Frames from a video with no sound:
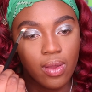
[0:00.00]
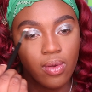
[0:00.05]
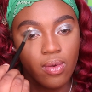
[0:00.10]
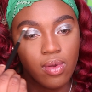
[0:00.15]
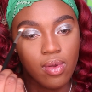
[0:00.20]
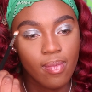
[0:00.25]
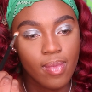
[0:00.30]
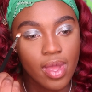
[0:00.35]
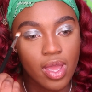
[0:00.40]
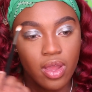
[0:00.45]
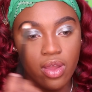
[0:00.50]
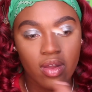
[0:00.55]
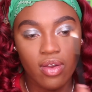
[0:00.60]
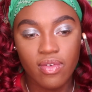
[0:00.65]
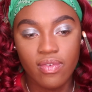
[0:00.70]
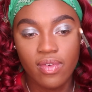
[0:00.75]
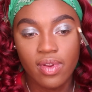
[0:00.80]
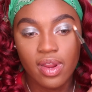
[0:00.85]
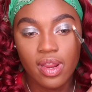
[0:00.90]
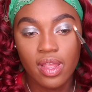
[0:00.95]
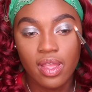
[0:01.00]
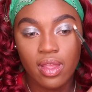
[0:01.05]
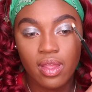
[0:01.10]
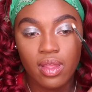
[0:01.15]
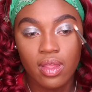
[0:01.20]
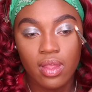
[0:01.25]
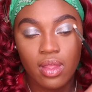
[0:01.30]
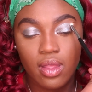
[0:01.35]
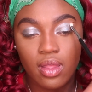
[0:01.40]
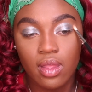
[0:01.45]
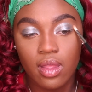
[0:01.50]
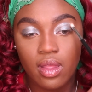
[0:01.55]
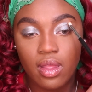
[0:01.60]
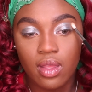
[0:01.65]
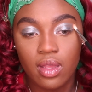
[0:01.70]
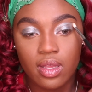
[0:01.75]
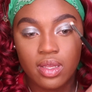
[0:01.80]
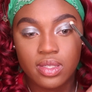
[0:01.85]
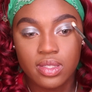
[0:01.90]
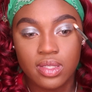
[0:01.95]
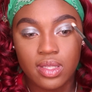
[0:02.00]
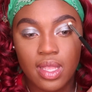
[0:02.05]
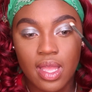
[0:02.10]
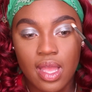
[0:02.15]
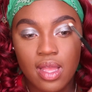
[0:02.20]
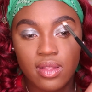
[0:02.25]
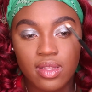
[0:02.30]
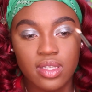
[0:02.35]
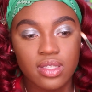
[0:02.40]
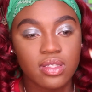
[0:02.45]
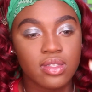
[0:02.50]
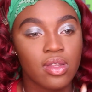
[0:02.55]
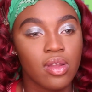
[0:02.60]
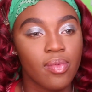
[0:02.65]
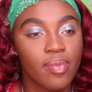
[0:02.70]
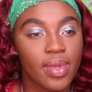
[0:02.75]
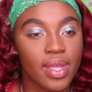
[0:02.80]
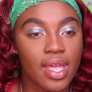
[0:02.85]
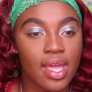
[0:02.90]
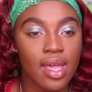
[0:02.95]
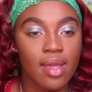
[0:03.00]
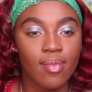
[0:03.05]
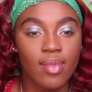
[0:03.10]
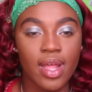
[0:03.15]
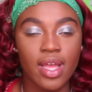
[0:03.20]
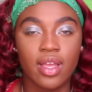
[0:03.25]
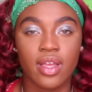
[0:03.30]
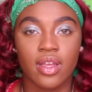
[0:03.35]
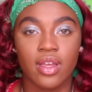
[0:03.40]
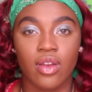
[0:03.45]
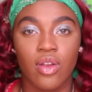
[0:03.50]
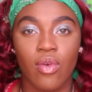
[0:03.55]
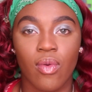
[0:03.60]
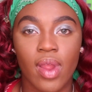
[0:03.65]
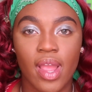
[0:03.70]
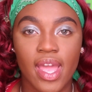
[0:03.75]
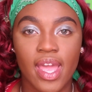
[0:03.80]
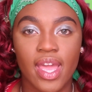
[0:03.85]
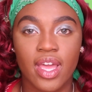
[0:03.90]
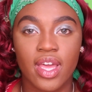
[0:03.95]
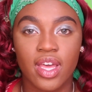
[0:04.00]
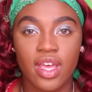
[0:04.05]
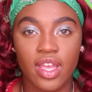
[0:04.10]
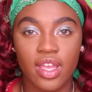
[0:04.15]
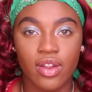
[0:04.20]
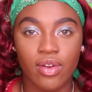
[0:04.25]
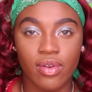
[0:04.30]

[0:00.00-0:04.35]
going back over it. Cause now this gonna become like a gray cut